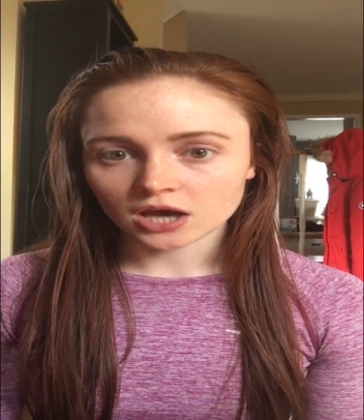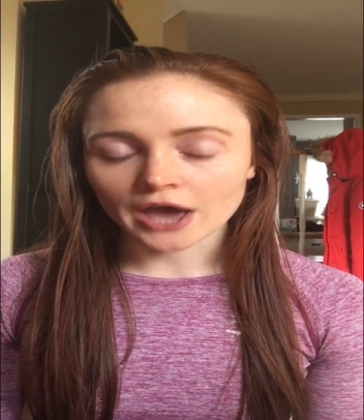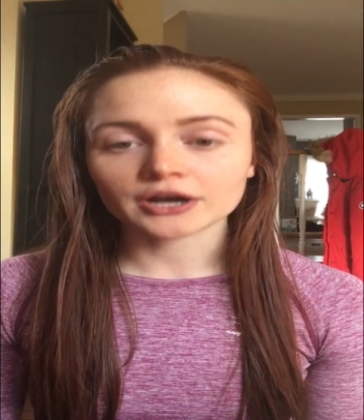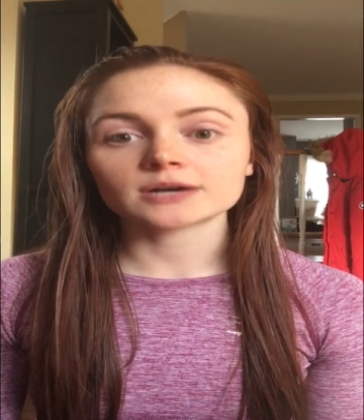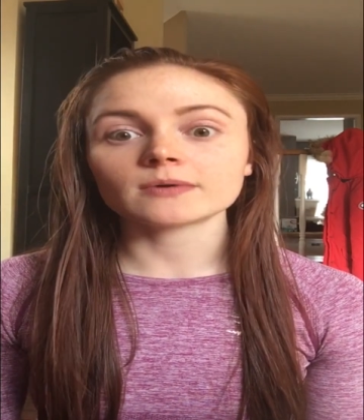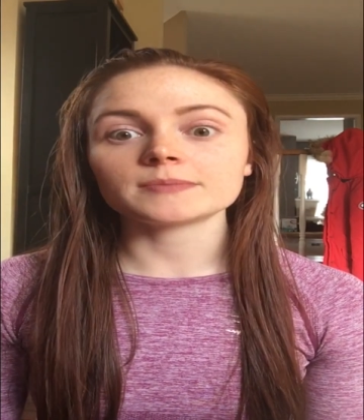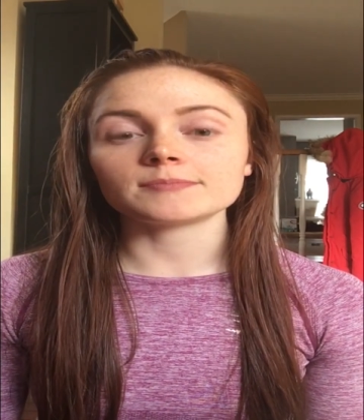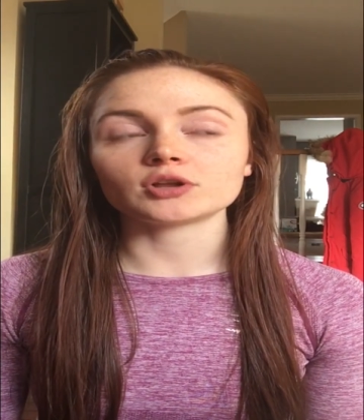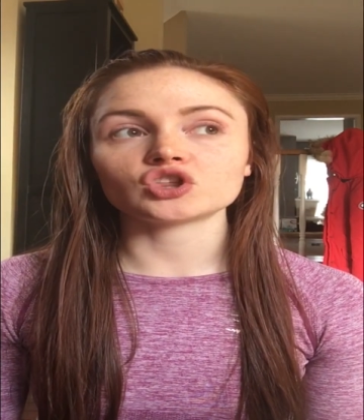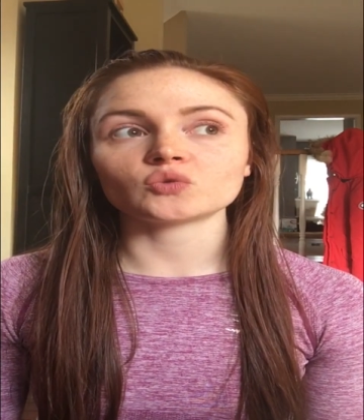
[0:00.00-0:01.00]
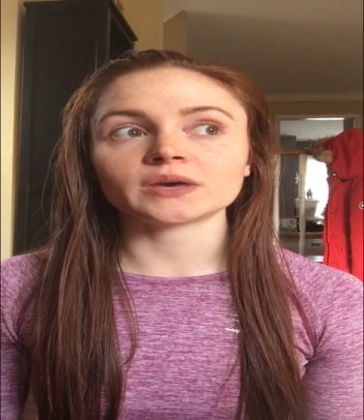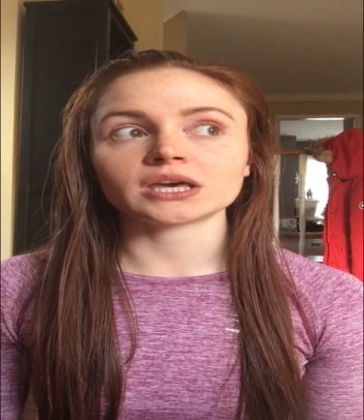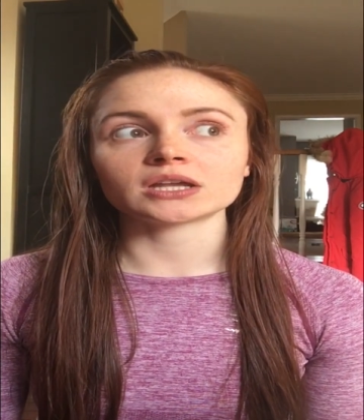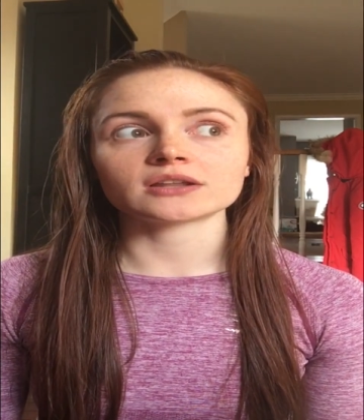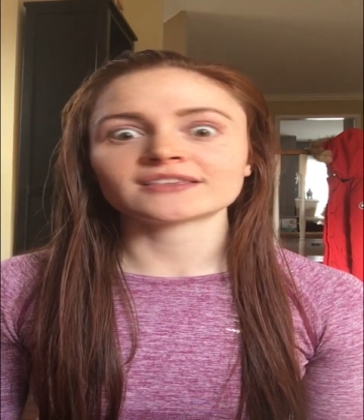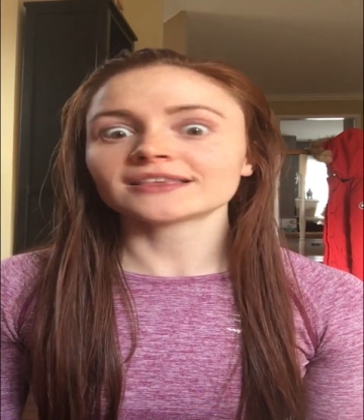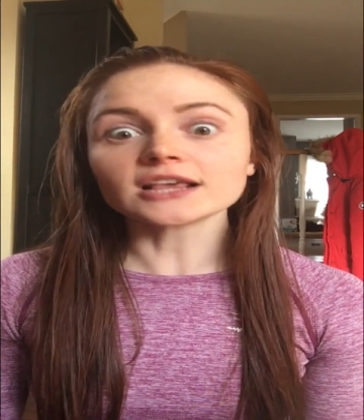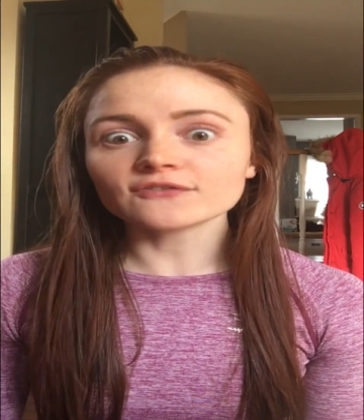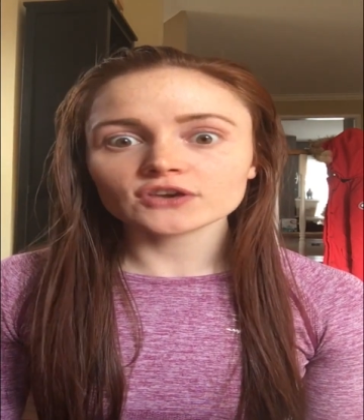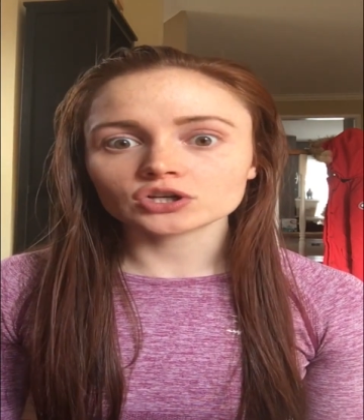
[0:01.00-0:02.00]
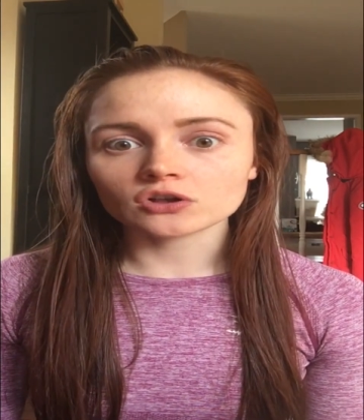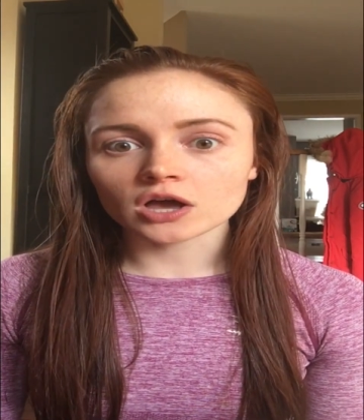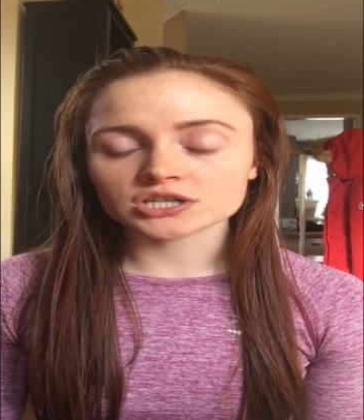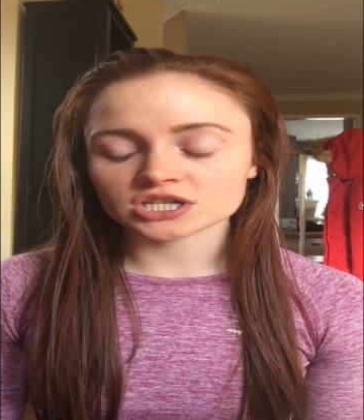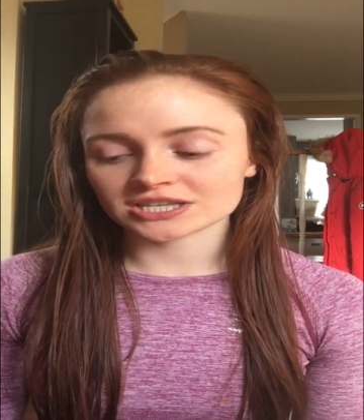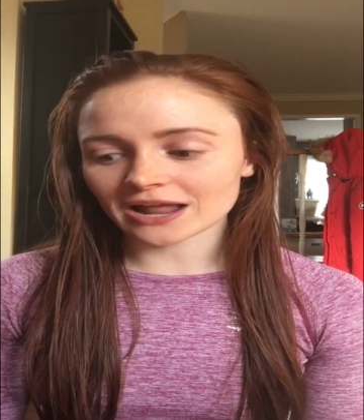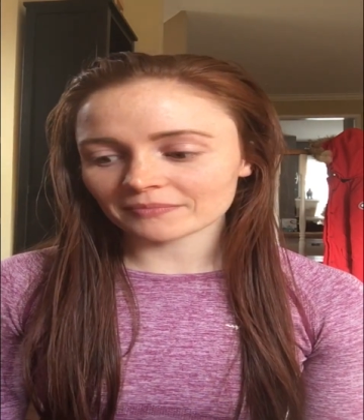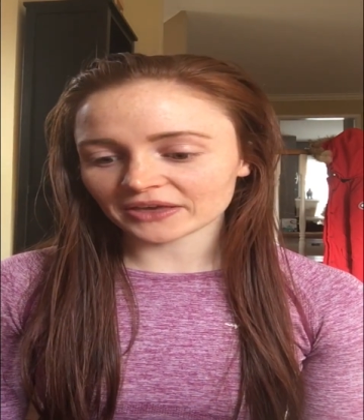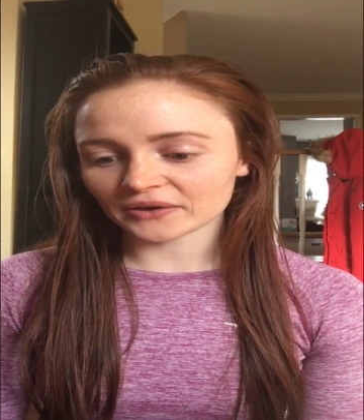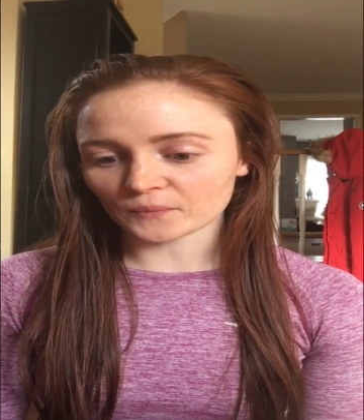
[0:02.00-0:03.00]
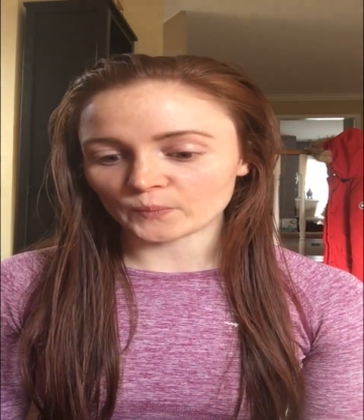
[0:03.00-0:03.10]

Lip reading: I heard about people doing 6-figure launches, and I'm like,